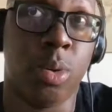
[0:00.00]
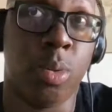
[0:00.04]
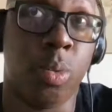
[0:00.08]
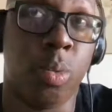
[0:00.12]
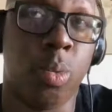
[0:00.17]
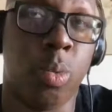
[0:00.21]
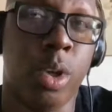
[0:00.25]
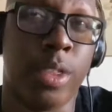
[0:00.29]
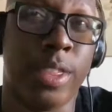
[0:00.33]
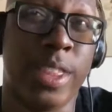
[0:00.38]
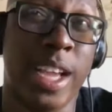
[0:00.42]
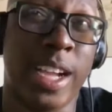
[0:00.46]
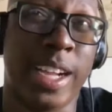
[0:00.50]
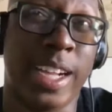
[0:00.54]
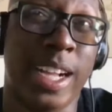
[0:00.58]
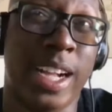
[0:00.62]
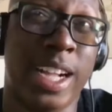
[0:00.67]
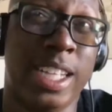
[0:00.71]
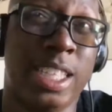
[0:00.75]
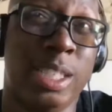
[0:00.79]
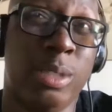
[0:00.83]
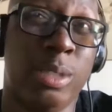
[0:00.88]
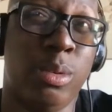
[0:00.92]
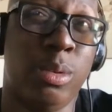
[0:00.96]
what that
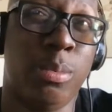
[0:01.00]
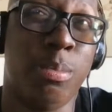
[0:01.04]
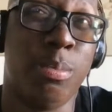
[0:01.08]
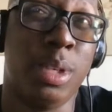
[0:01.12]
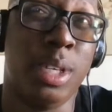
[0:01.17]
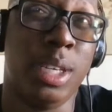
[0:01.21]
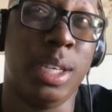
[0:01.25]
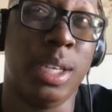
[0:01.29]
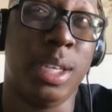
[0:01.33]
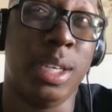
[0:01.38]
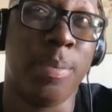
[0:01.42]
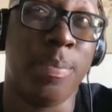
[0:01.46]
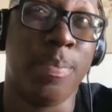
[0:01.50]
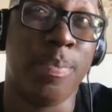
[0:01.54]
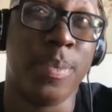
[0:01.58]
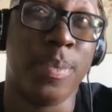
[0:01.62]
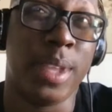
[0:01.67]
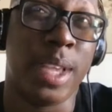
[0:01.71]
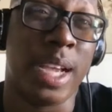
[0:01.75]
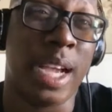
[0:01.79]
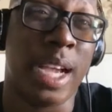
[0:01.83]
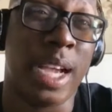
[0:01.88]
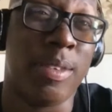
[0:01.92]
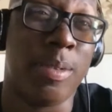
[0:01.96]
content will be.
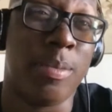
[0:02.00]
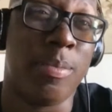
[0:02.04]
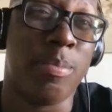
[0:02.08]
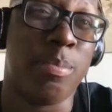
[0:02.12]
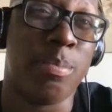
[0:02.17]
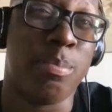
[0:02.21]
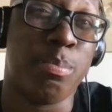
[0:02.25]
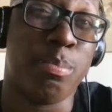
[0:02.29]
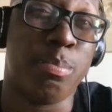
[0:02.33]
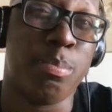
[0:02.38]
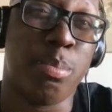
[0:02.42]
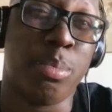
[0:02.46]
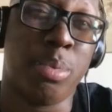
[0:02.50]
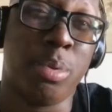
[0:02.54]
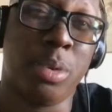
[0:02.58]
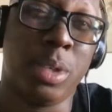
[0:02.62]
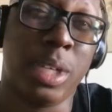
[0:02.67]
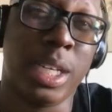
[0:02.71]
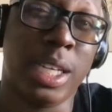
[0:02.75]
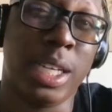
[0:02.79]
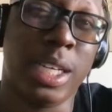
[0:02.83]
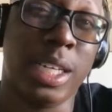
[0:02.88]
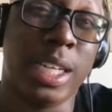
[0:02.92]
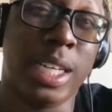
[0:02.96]
I have a
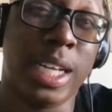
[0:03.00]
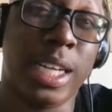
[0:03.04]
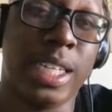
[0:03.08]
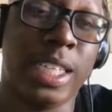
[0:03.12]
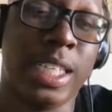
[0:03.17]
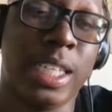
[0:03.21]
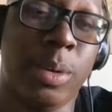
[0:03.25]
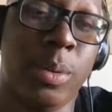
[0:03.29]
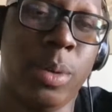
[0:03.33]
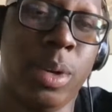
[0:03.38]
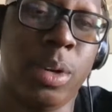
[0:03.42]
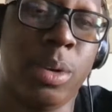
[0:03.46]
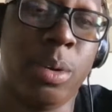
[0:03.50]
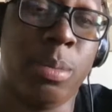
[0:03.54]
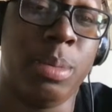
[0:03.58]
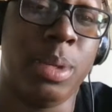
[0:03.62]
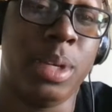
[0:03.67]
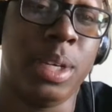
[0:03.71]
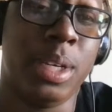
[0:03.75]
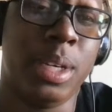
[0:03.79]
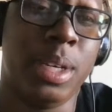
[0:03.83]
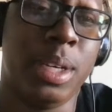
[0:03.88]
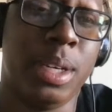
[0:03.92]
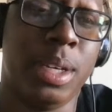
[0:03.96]
pretty good idea what it will
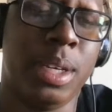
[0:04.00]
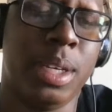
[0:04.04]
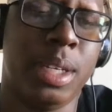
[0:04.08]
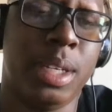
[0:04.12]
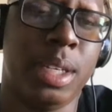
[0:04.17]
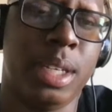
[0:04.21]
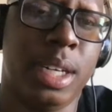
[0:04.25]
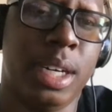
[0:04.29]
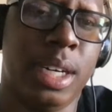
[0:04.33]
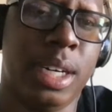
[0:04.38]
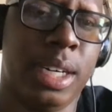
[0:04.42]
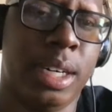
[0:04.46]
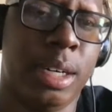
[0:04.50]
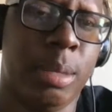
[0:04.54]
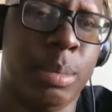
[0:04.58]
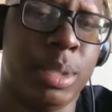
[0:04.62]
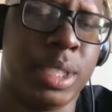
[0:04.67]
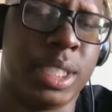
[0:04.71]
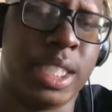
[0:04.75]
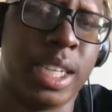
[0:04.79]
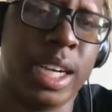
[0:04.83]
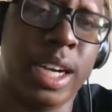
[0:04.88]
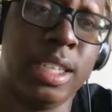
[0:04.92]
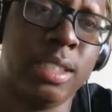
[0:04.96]
be.
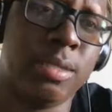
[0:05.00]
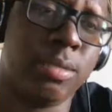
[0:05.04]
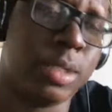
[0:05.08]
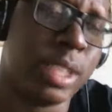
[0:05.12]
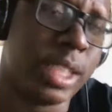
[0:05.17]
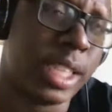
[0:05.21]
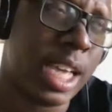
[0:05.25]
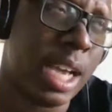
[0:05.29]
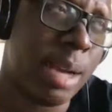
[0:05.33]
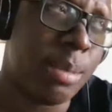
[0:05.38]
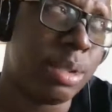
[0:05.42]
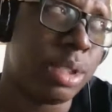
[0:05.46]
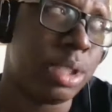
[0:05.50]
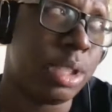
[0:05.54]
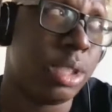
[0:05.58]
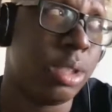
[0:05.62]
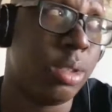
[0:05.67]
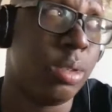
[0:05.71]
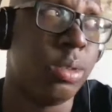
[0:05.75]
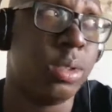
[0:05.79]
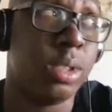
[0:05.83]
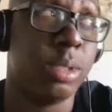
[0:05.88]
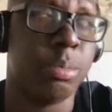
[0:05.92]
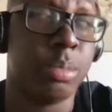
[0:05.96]
Besides recap
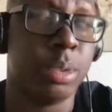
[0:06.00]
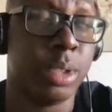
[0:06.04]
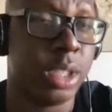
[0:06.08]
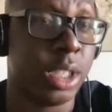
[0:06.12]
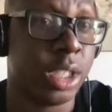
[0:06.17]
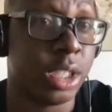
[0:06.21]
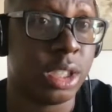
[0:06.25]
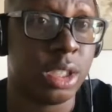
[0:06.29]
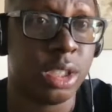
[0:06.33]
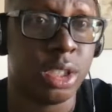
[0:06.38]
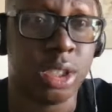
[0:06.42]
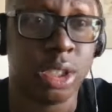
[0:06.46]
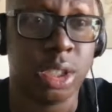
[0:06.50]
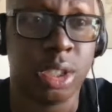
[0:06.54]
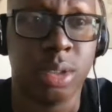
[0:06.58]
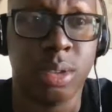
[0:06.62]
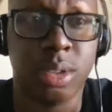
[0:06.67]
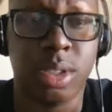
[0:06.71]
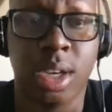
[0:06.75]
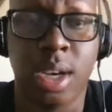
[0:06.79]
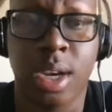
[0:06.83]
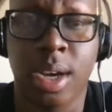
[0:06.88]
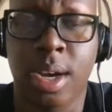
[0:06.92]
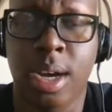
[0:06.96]
shows and prediction
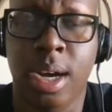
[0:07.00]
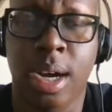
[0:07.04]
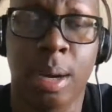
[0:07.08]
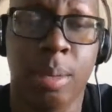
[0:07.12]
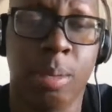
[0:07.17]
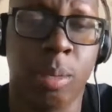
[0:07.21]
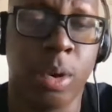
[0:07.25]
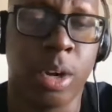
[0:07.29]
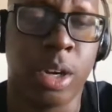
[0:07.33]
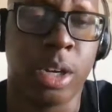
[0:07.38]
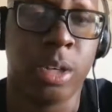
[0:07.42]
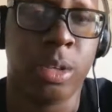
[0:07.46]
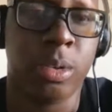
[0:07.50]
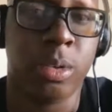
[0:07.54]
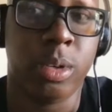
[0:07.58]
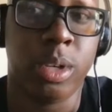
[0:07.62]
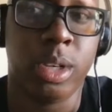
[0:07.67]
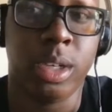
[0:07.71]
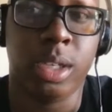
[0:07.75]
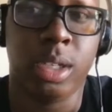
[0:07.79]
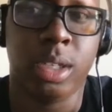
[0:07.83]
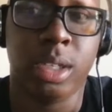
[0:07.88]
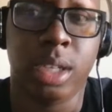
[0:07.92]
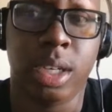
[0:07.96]
shows, I'm working
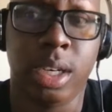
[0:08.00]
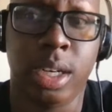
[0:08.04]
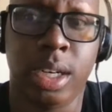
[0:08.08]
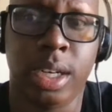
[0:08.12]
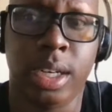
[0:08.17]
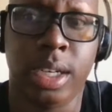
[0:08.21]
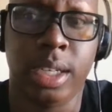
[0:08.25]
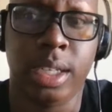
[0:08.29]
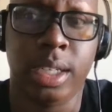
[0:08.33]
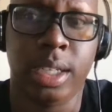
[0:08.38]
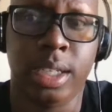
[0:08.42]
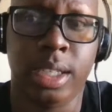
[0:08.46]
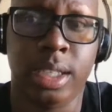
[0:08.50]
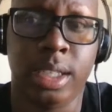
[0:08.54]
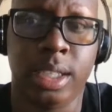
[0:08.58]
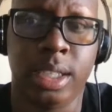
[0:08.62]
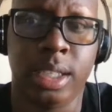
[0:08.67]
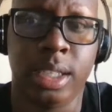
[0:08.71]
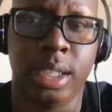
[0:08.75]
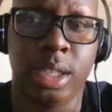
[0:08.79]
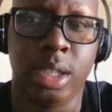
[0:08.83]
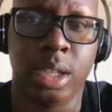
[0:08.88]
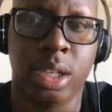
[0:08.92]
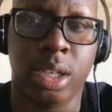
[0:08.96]
on
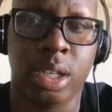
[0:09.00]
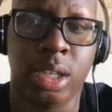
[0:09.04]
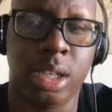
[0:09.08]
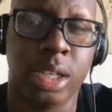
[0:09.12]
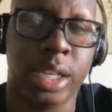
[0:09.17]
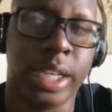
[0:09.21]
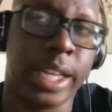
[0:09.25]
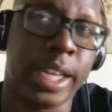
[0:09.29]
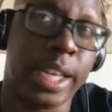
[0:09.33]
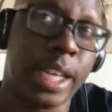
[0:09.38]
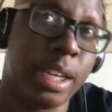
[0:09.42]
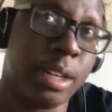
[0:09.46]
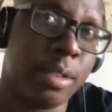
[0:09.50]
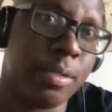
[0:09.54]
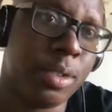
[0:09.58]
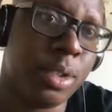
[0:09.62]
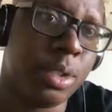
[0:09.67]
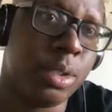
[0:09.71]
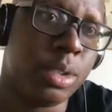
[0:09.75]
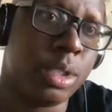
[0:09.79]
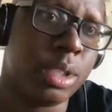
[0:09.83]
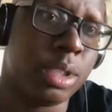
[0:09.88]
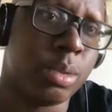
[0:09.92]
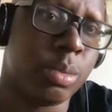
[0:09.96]
getting
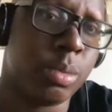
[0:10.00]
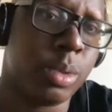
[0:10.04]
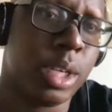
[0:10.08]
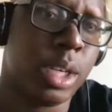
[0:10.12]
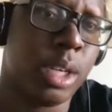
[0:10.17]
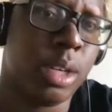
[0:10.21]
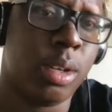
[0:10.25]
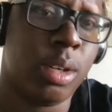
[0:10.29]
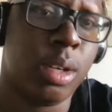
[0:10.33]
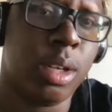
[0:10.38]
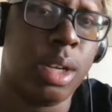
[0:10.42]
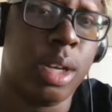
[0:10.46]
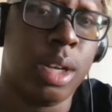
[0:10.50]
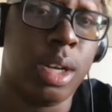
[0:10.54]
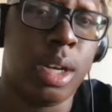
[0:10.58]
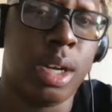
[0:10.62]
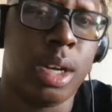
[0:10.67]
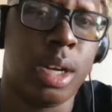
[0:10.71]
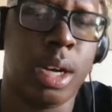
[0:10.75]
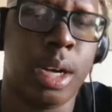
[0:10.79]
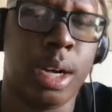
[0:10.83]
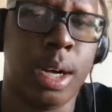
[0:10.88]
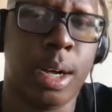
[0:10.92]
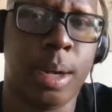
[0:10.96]
interviews as well.
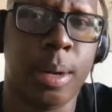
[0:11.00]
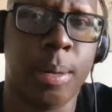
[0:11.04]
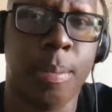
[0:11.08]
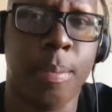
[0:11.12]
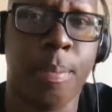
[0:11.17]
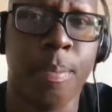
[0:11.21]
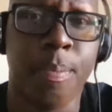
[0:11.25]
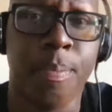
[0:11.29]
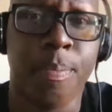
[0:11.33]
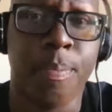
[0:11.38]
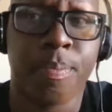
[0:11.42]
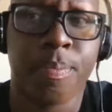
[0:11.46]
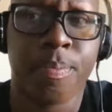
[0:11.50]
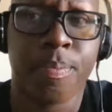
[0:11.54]
Um,